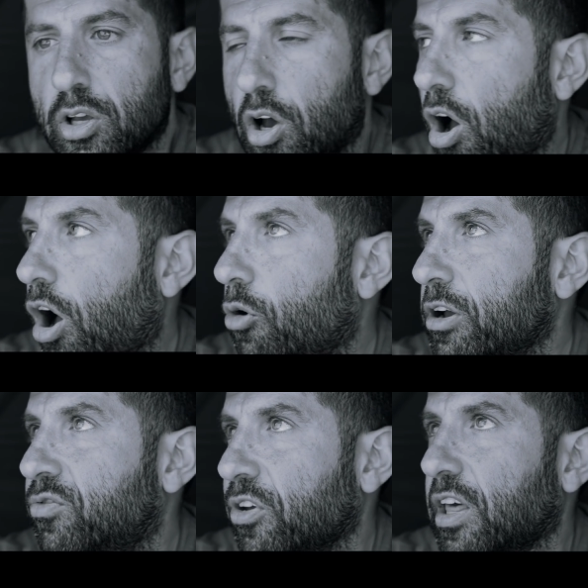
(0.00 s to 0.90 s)
I
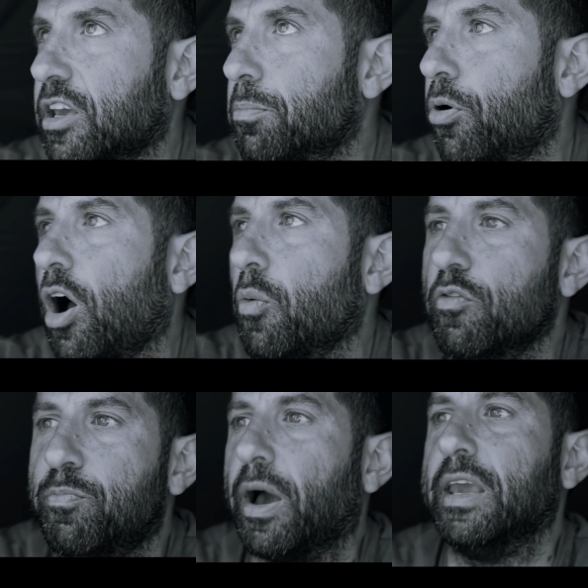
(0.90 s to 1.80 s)
always think they can put up
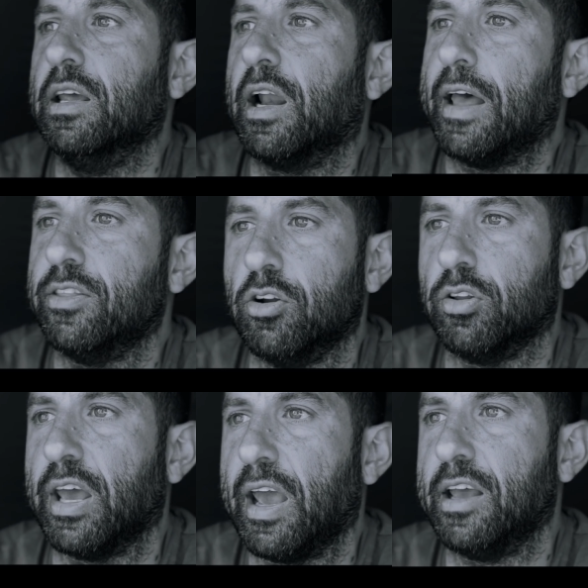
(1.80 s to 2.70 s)
with bait landing
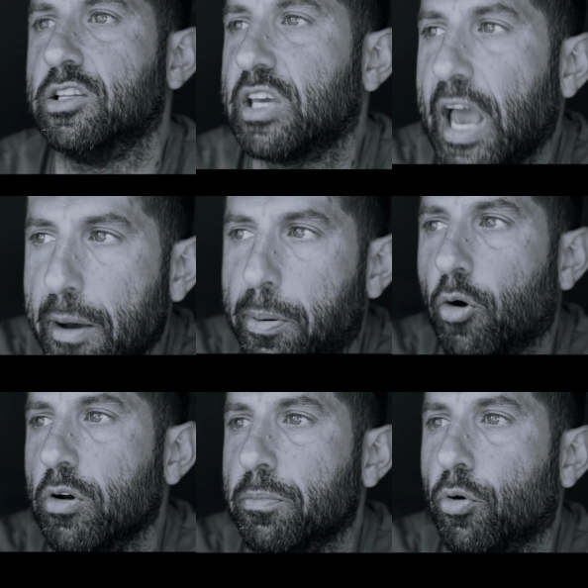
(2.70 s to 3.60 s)
on their heads,
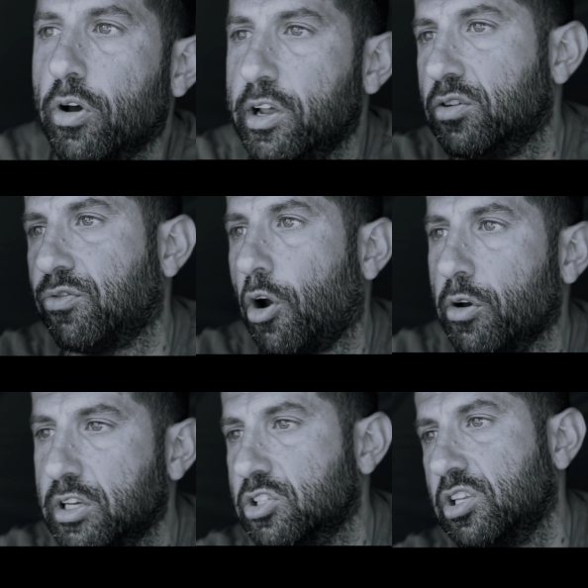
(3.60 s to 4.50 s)
catapulting boilies,
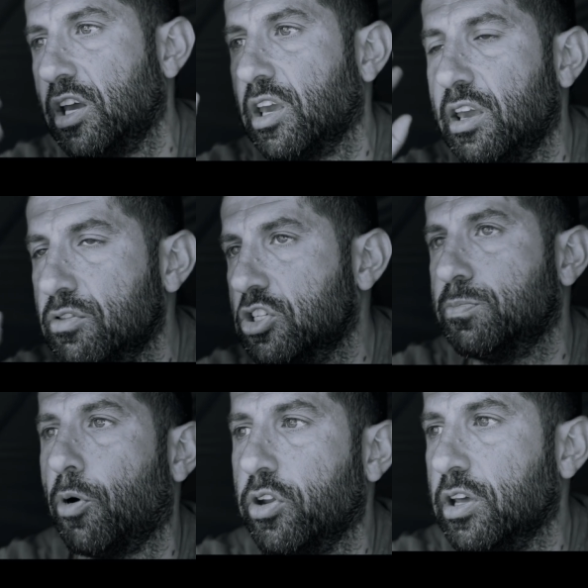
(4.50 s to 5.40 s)
throwing stick, even
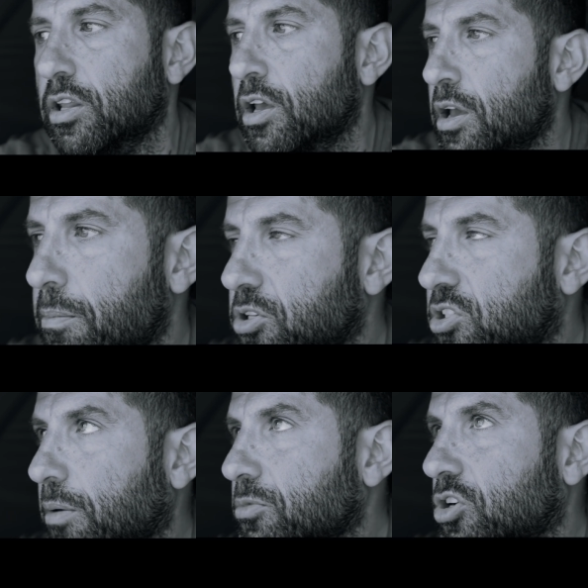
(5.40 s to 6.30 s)
spotting. But
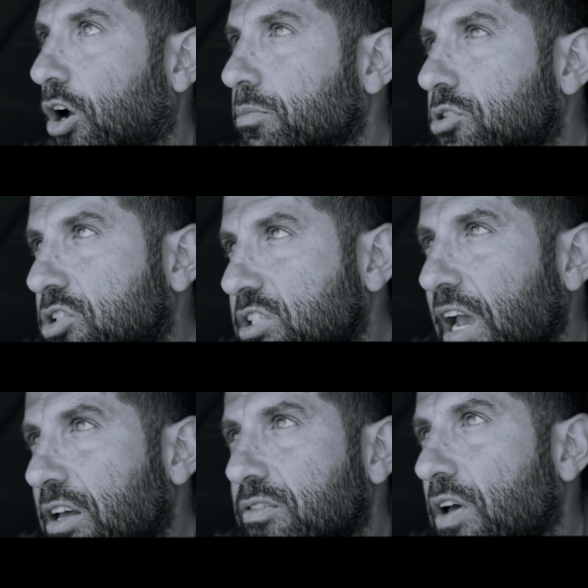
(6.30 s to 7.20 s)
sometimes the
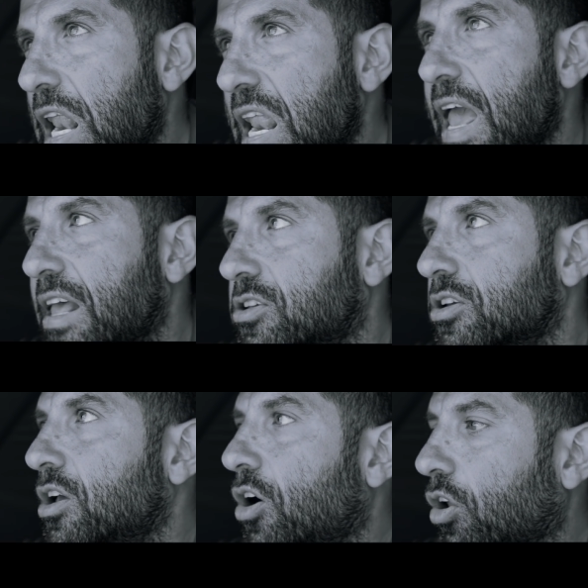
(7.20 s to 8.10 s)
sound of a lead
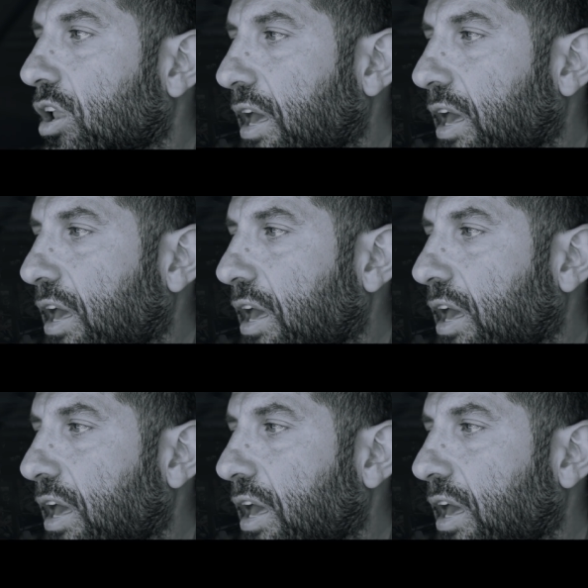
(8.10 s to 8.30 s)
on